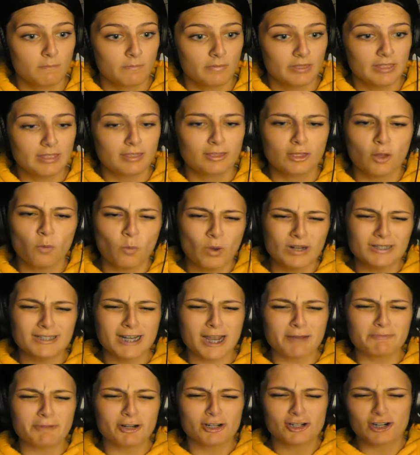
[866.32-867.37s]
The one
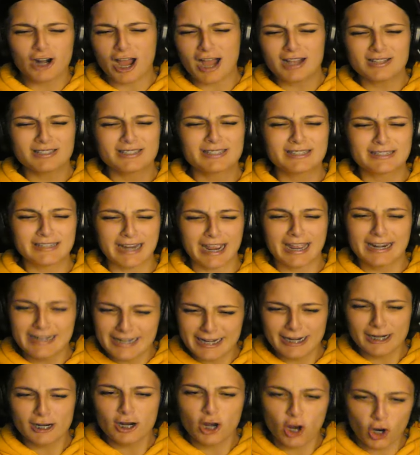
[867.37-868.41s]
time you're not
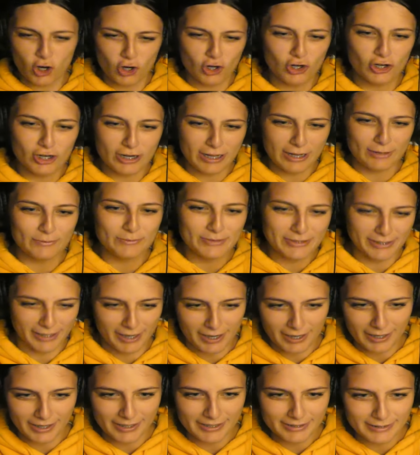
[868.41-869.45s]
standing guard
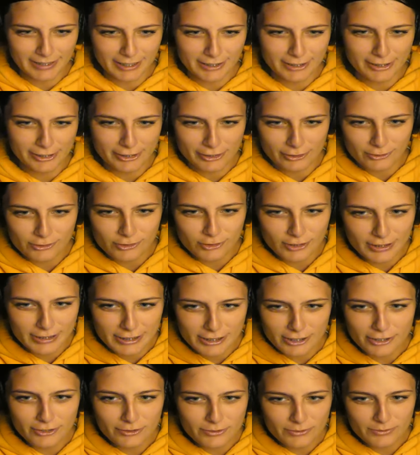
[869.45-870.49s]
outside like you usually
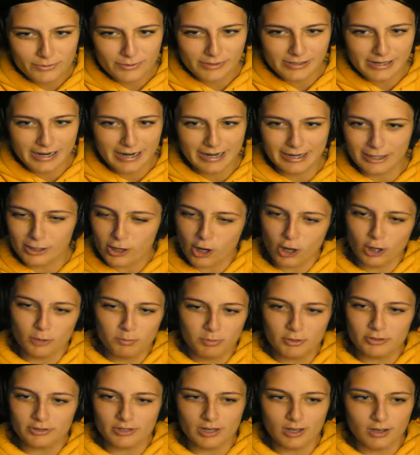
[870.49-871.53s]
do, and a car
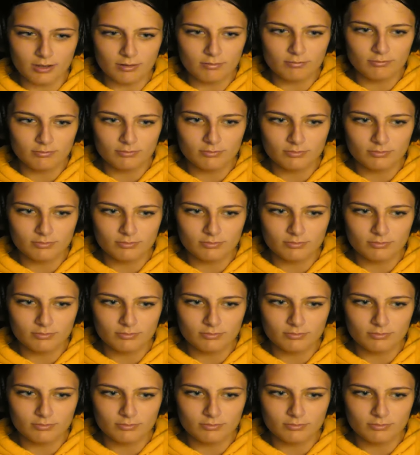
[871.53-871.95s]
pulls up?